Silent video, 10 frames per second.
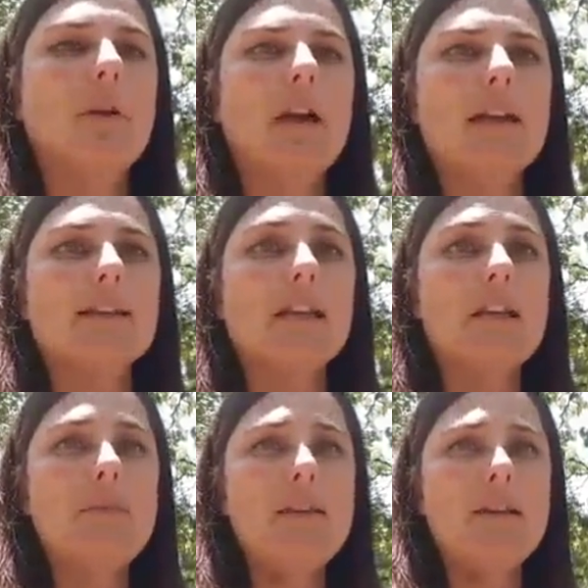it's going
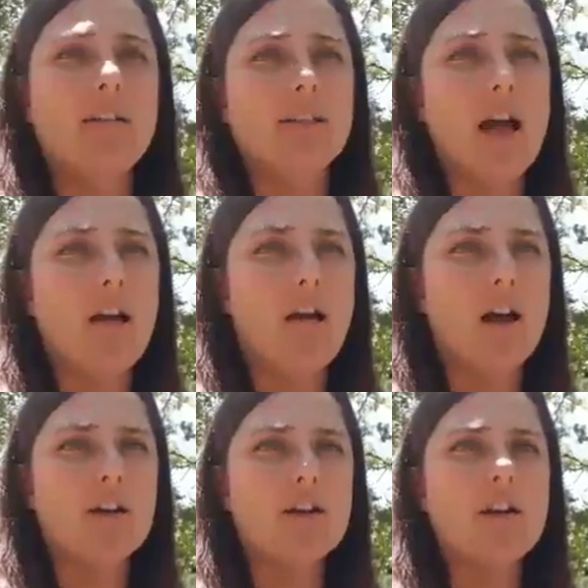to be a lot
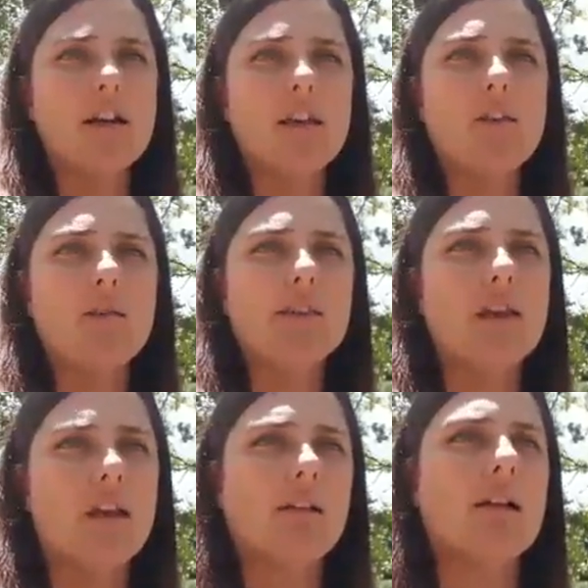hotter in the Houston
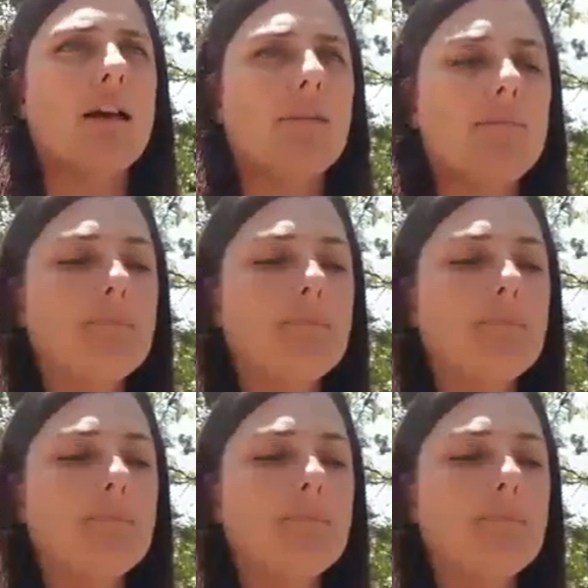area.